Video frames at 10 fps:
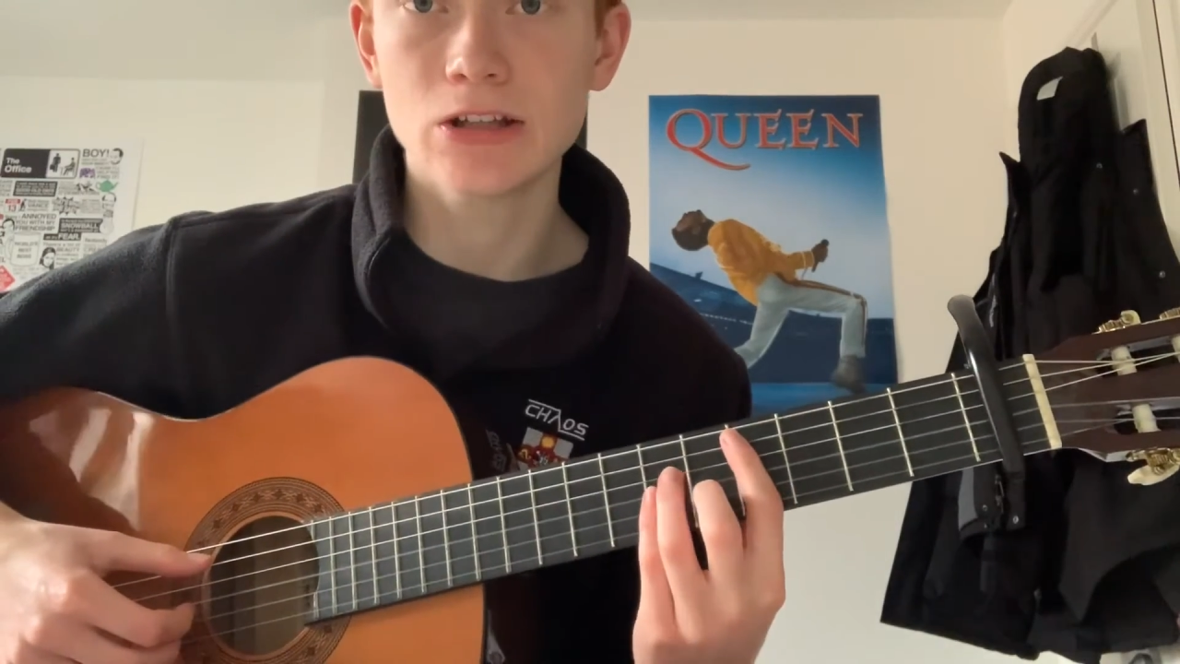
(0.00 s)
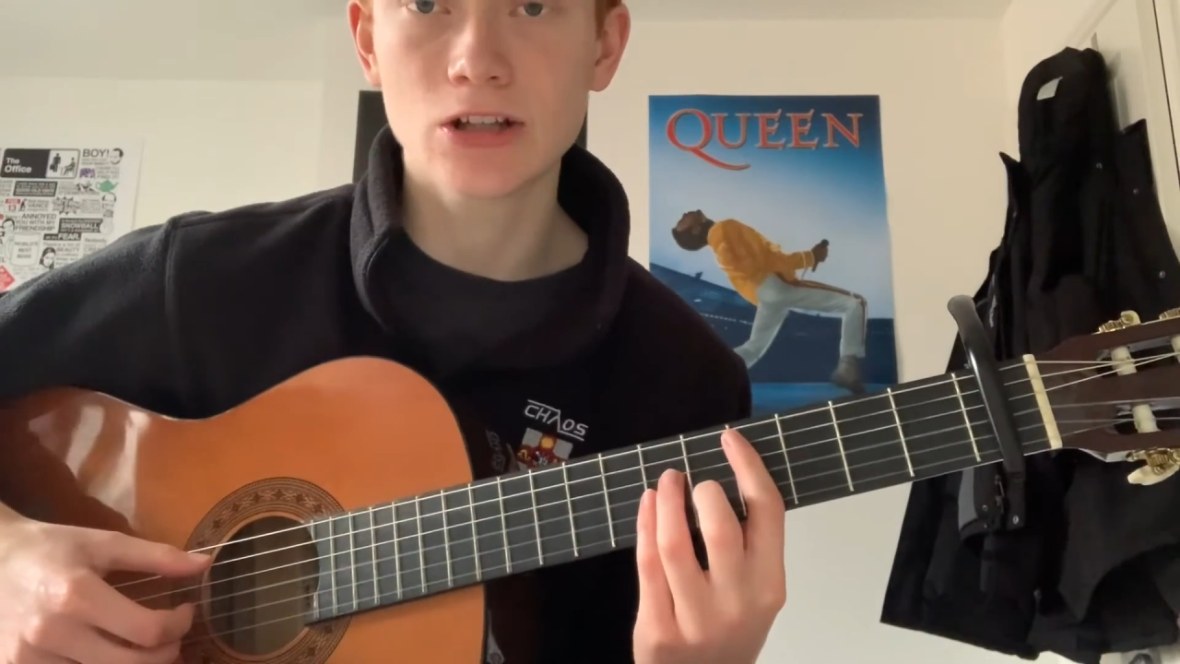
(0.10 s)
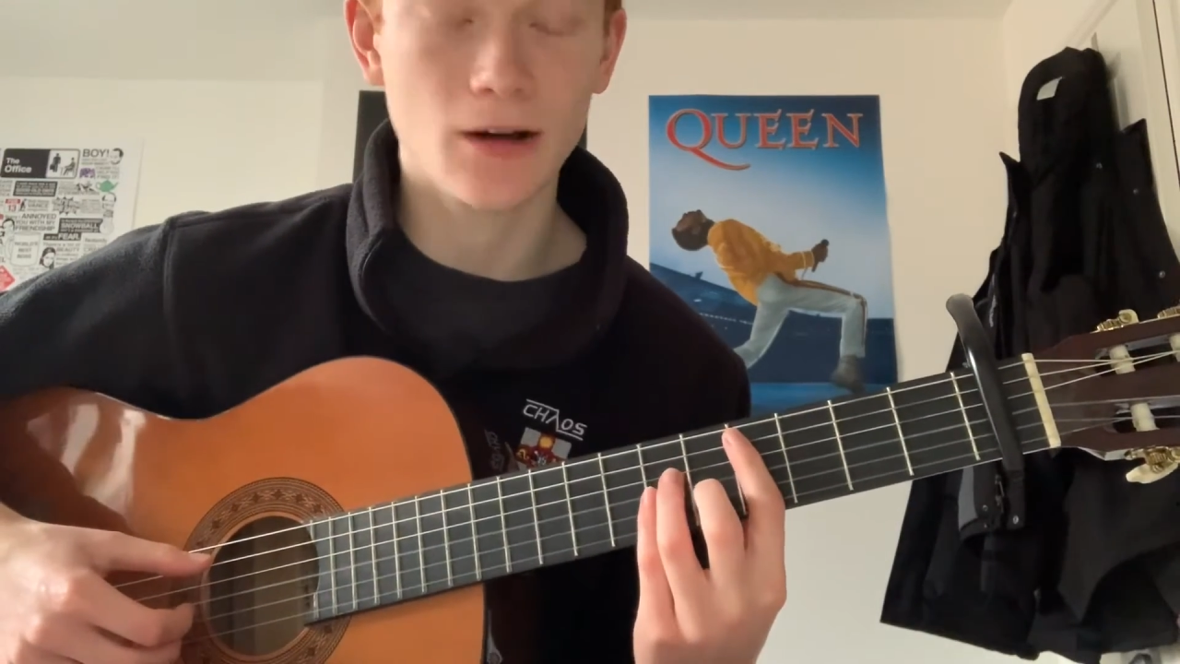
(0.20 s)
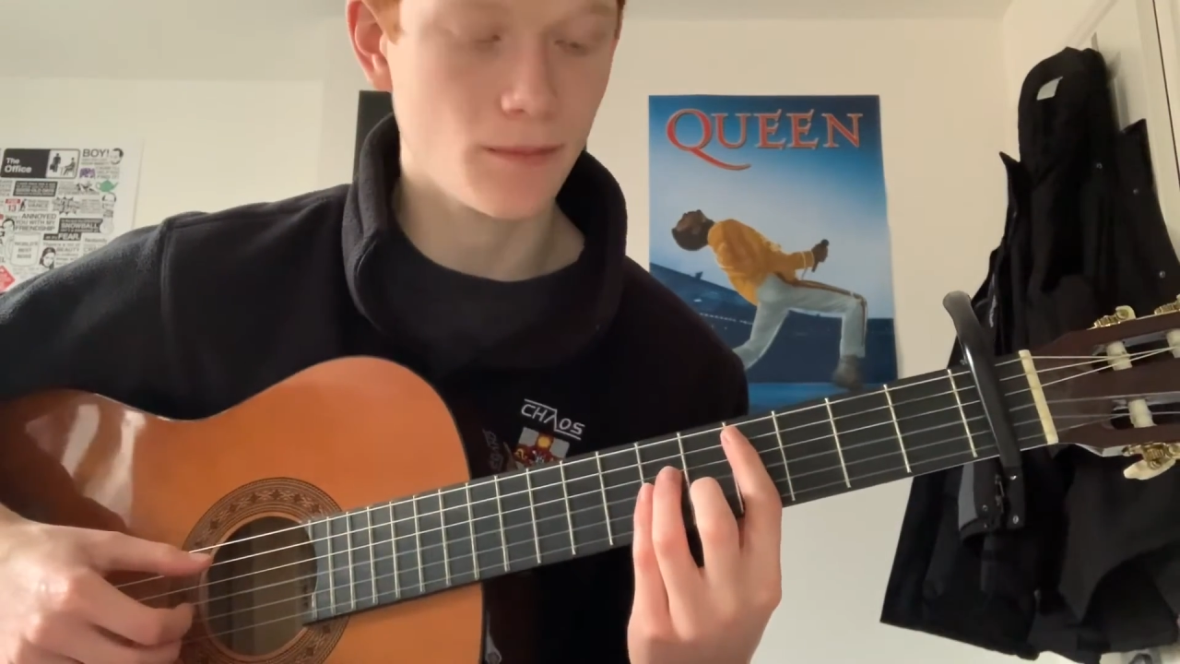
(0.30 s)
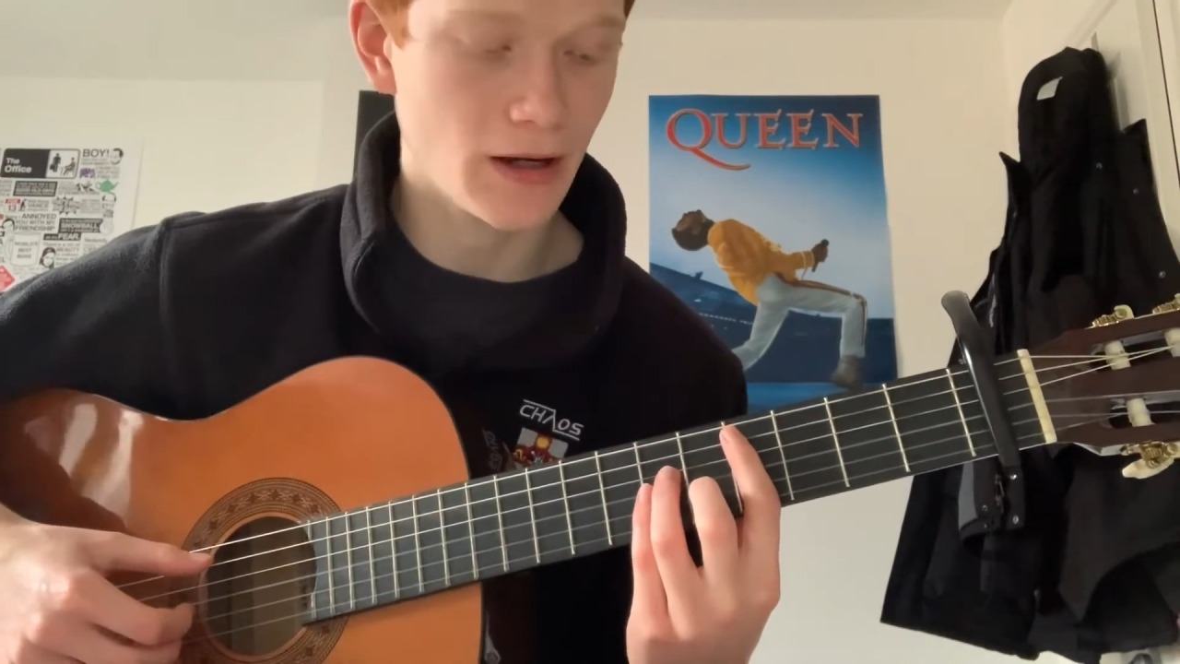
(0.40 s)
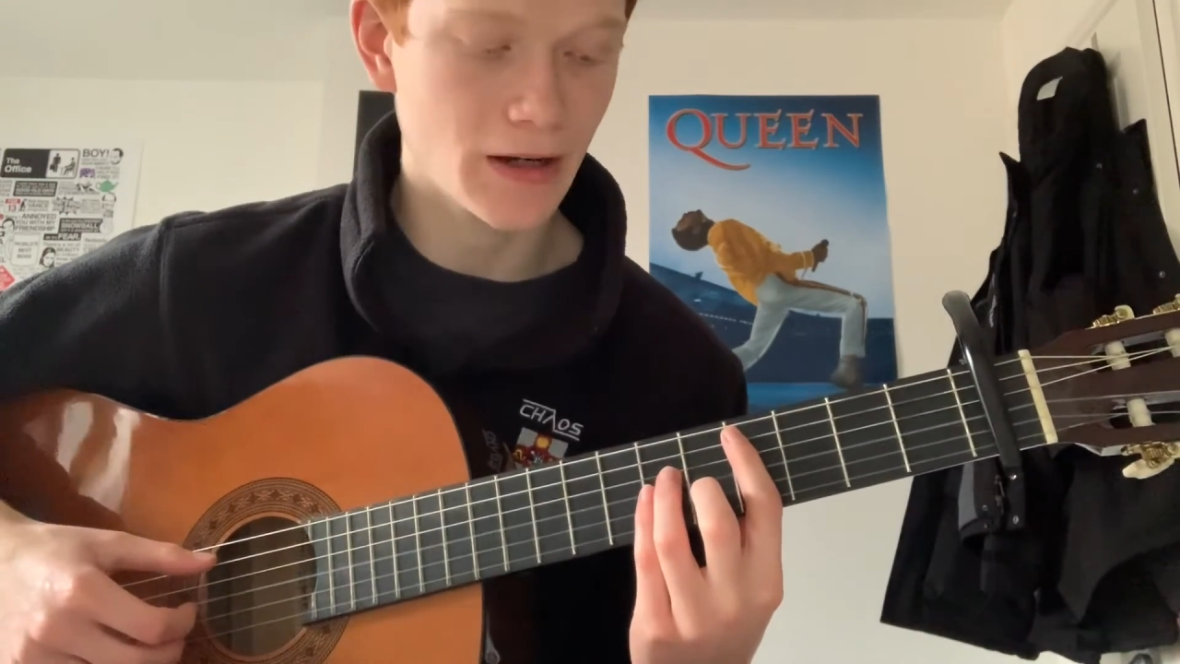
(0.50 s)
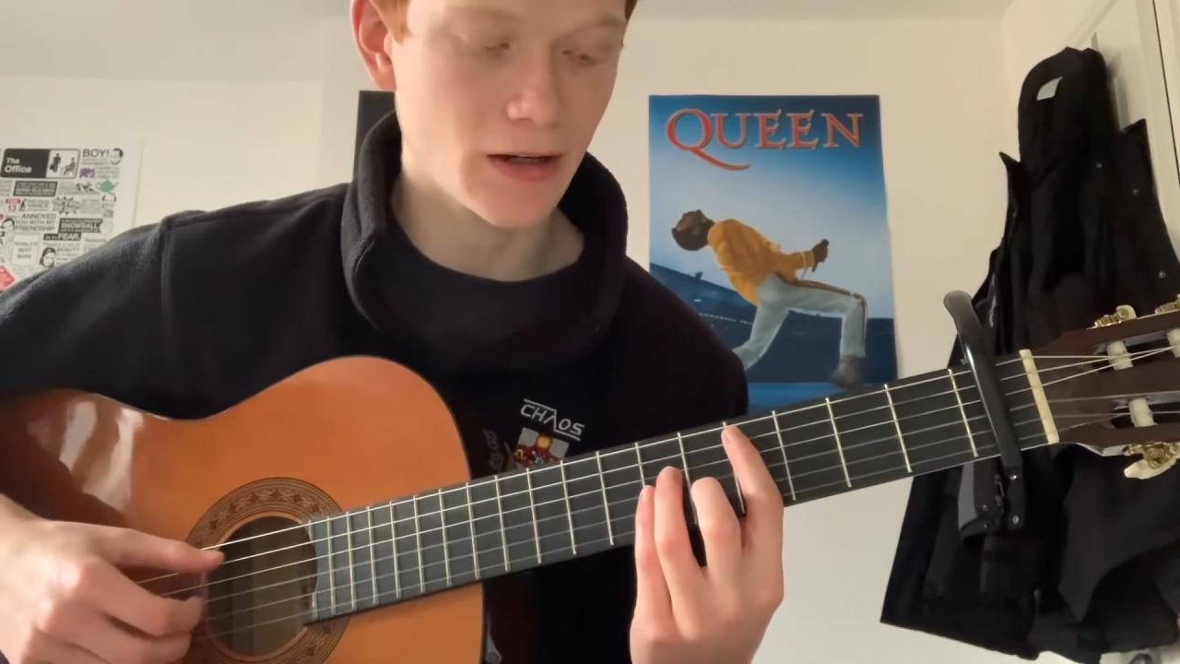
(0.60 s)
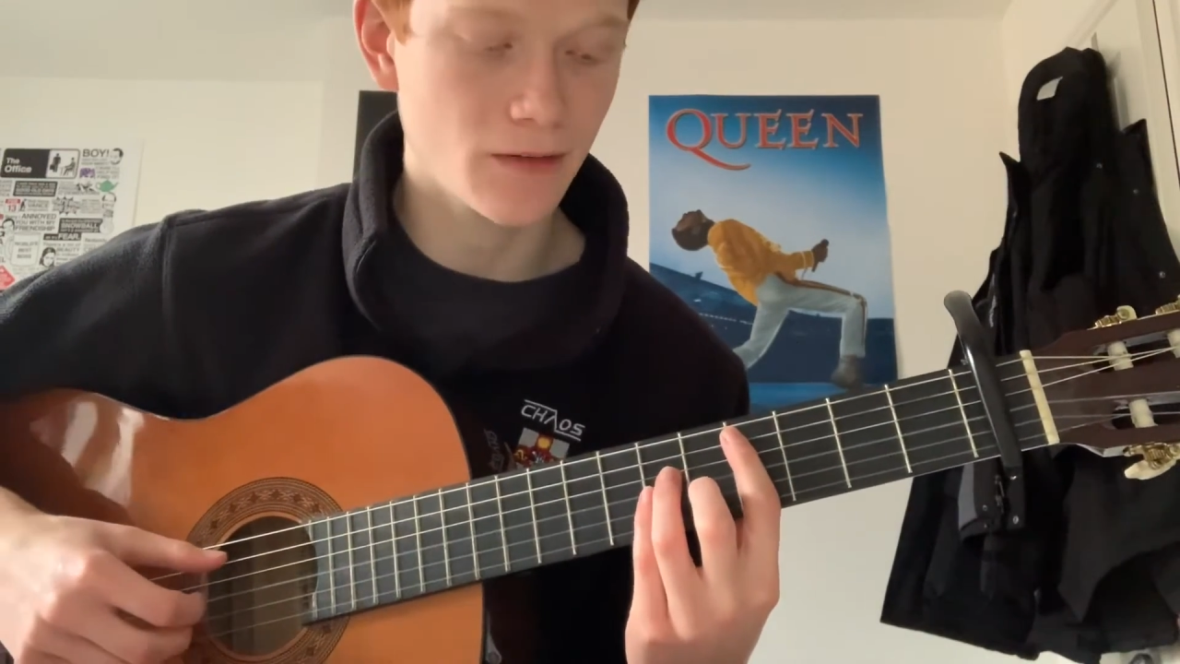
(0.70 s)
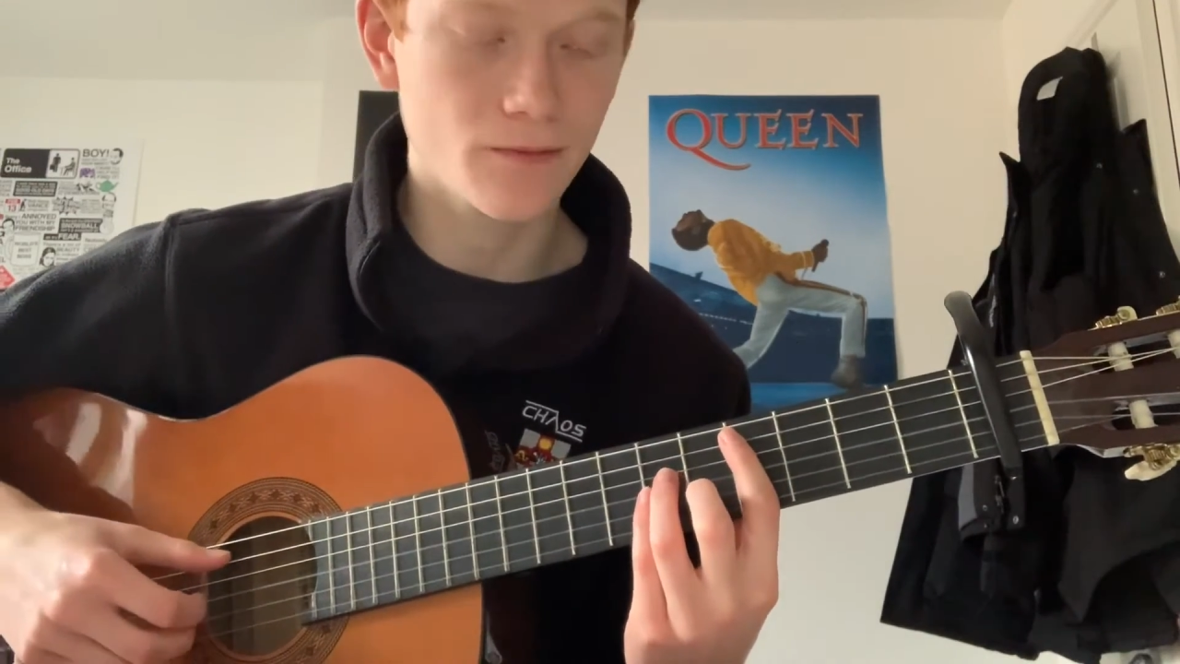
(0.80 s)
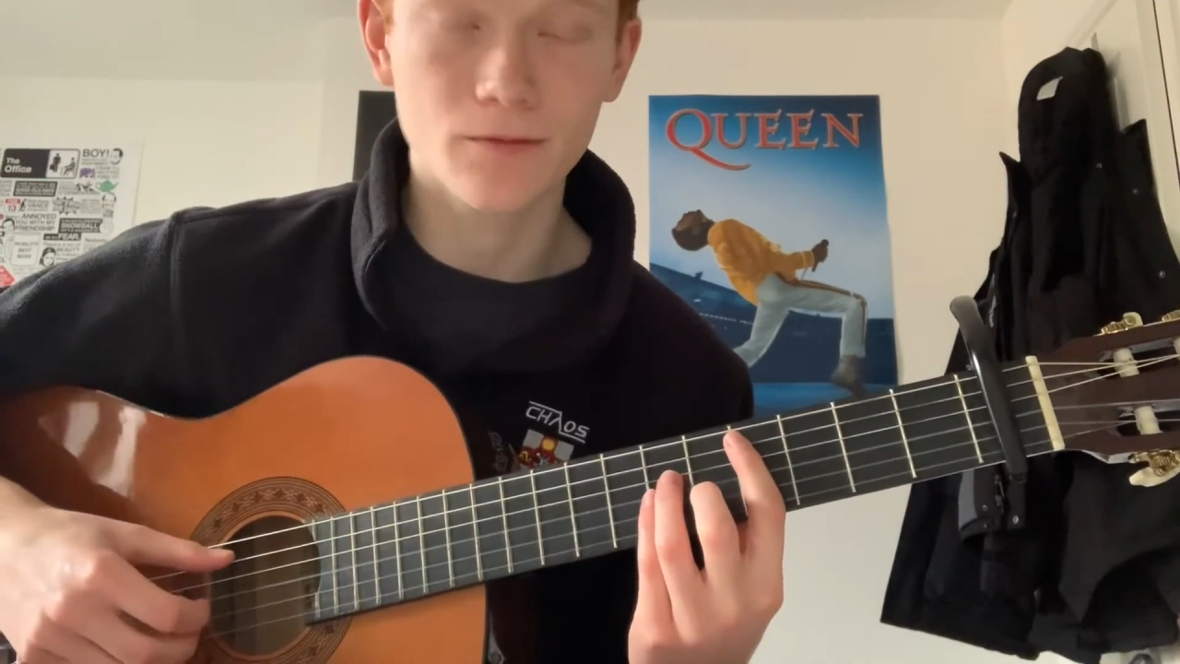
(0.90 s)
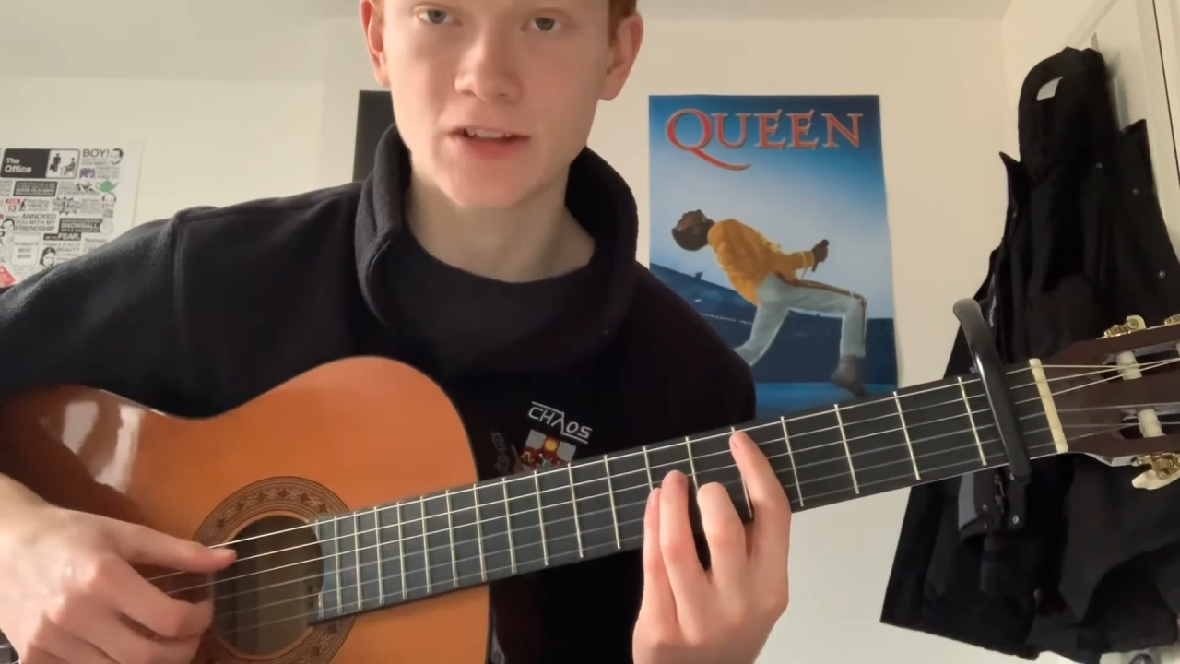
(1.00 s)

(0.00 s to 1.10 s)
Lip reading: sharp minor